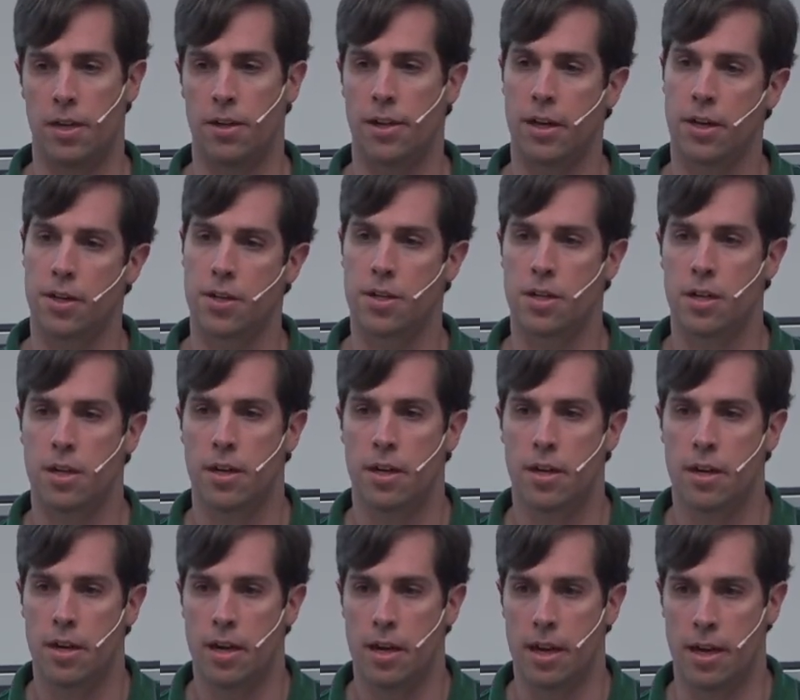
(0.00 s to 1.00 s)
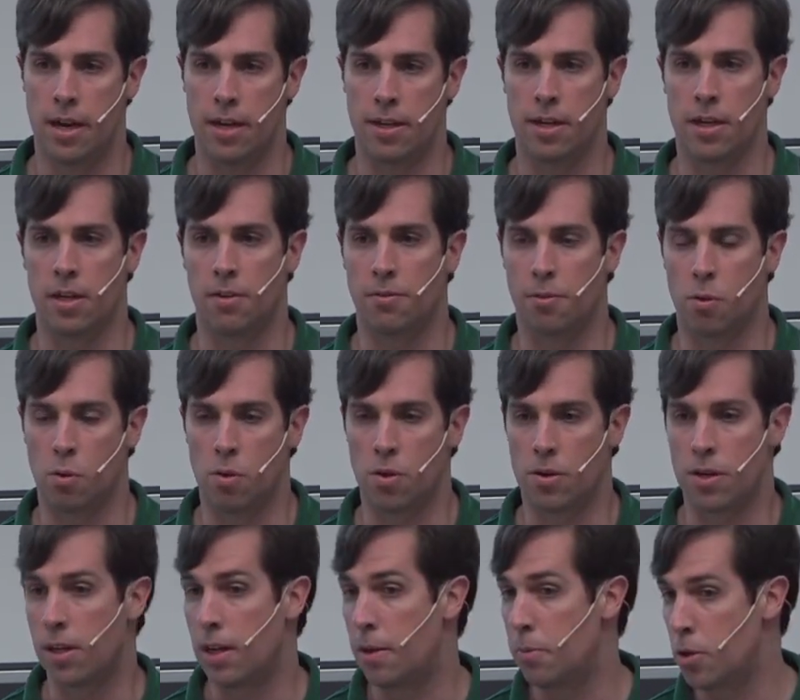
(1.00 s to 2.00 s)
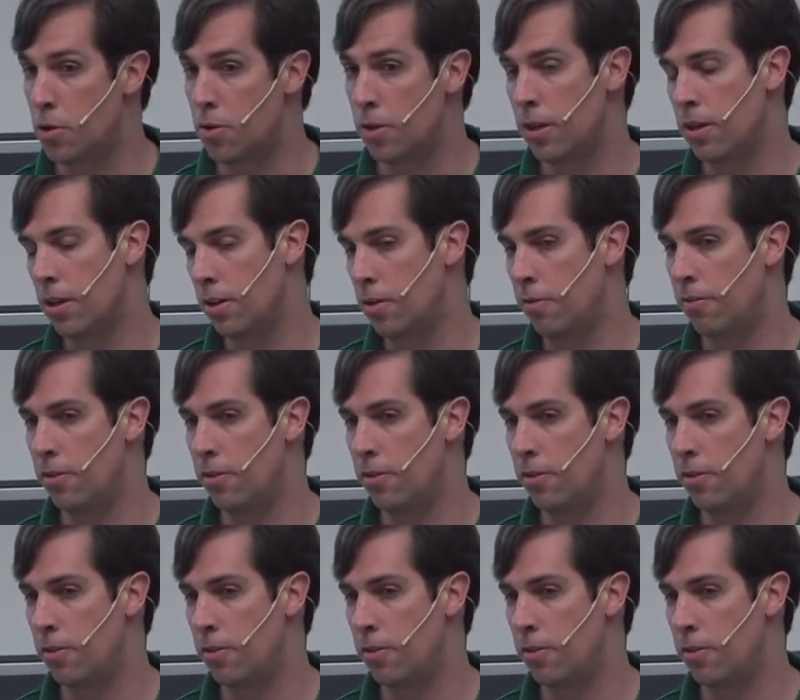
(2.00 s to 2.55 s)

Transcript: links. And I think for telemetry and other